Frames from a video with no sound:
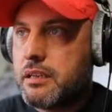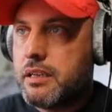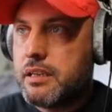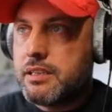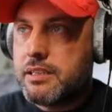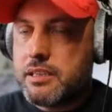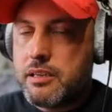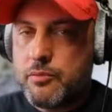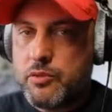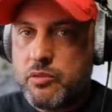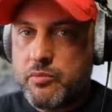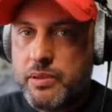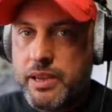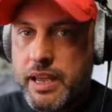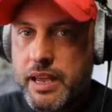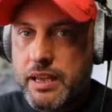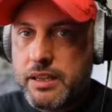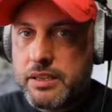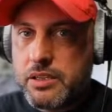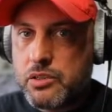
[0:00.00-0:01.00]
seem to be
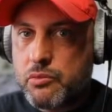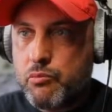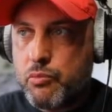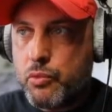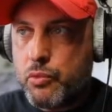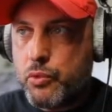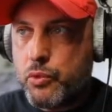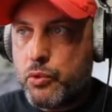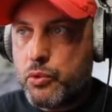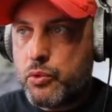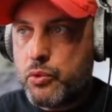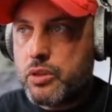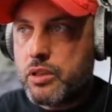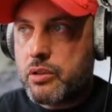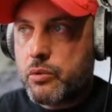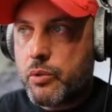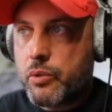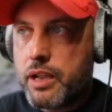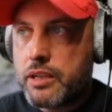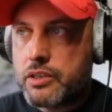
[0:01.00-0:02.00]
as smooth
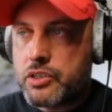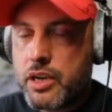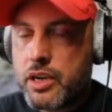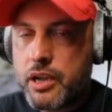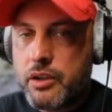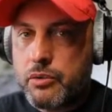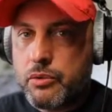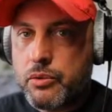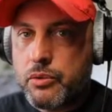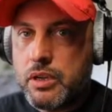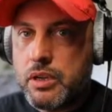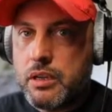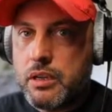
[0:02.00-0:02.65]
when I try to